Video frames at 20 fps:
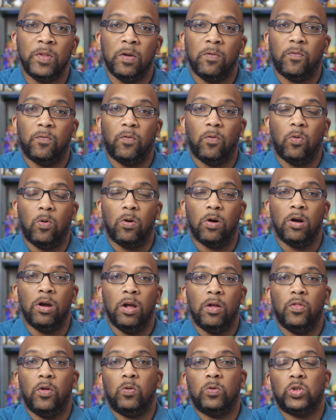for
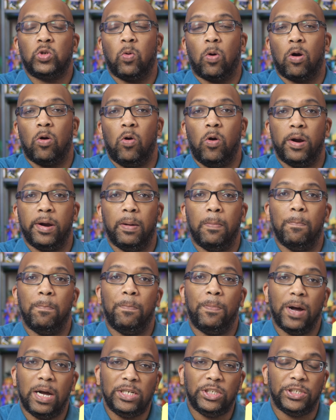those who are on a
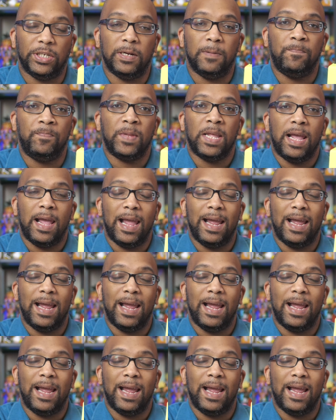budget,